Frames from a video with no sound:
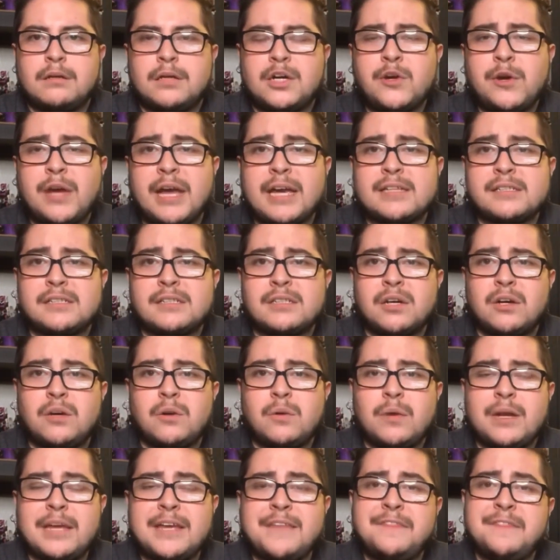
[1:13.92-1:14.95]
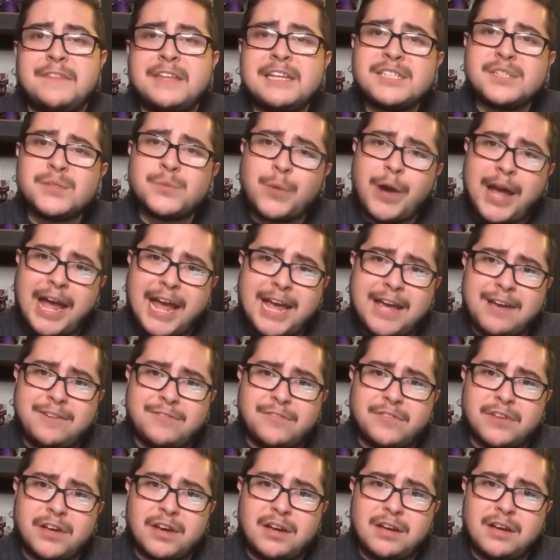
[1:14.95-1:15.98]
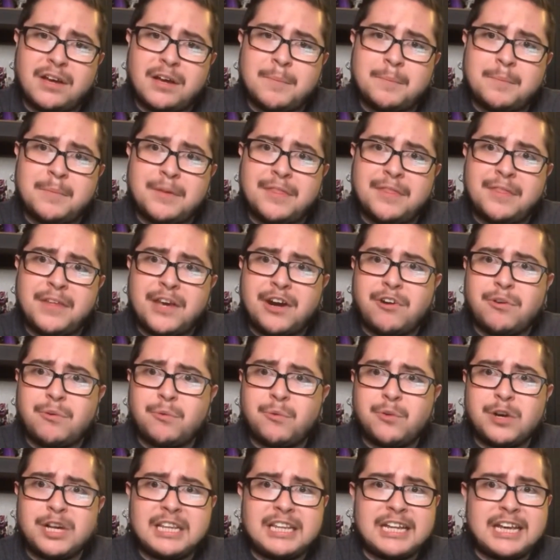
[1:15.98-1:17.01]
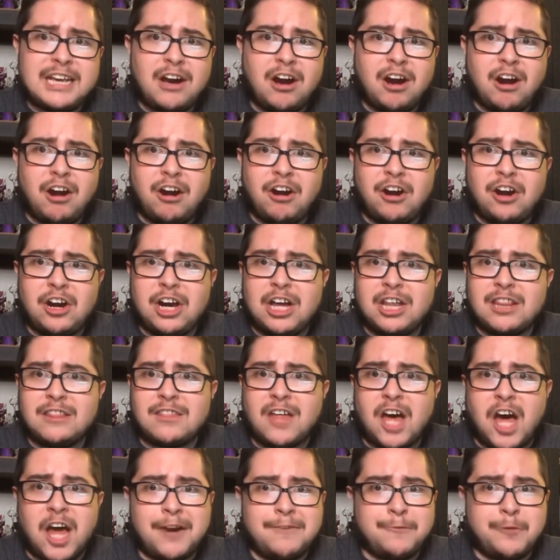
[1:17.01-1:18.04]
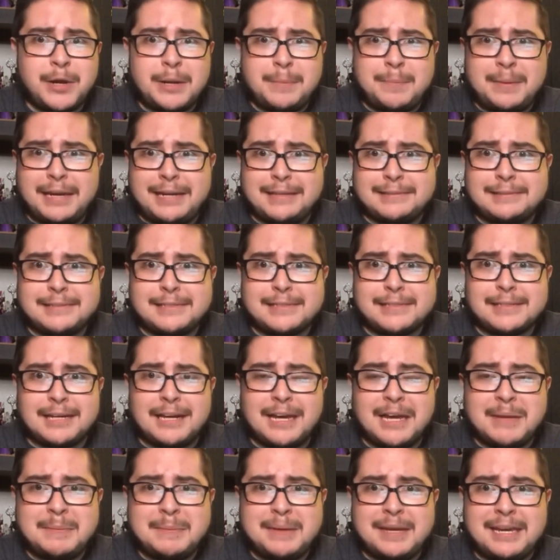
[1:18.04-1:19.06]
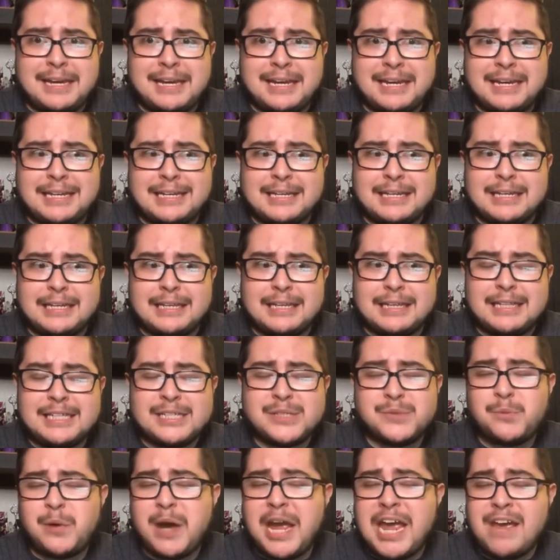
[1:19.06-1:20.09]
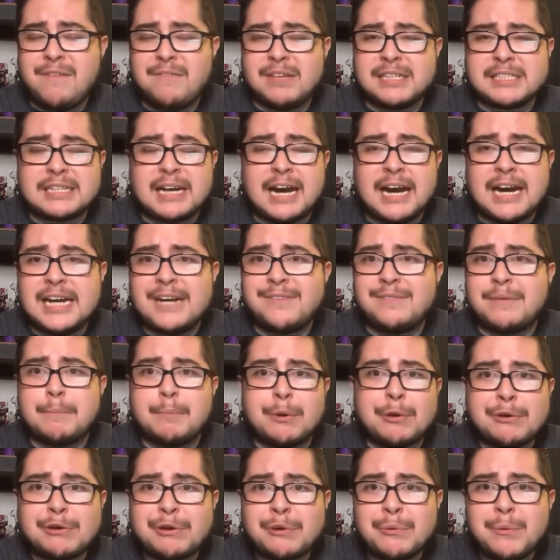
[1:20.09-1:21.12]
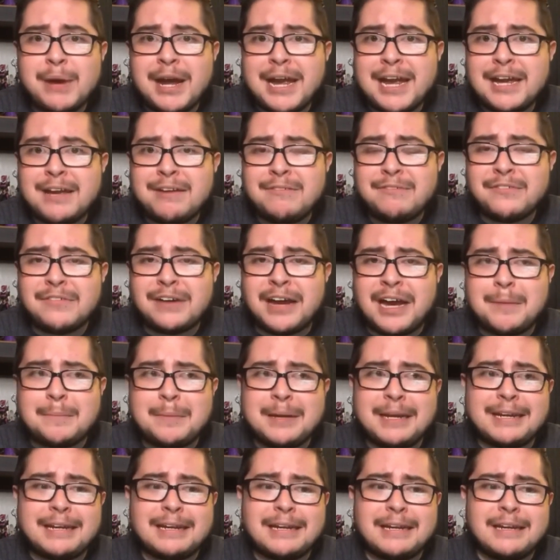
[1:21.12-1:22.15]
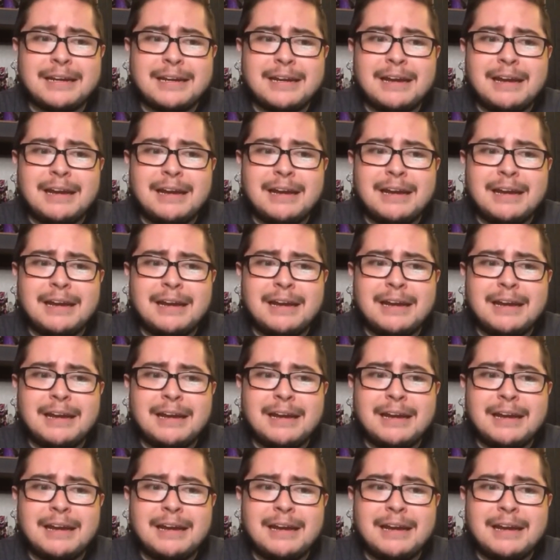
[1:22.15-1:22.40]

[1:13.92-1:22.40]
Okay, so in this wave, there really are a lot of repeats. I mean, this wave is kind of a burner wave. I mean,